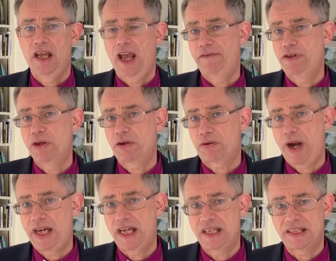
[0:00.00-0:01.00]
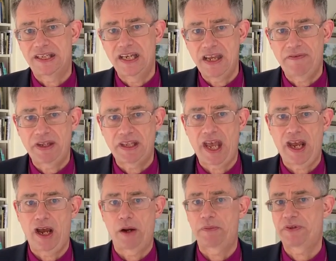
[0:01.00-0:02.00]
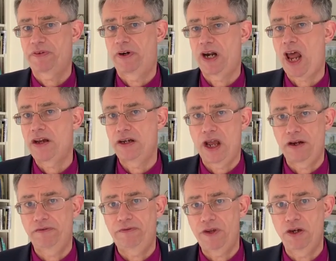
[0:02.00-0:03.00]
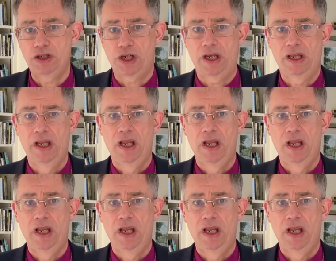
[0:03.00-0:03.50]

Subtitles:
of Ukrainians leaving their homes for an unknown future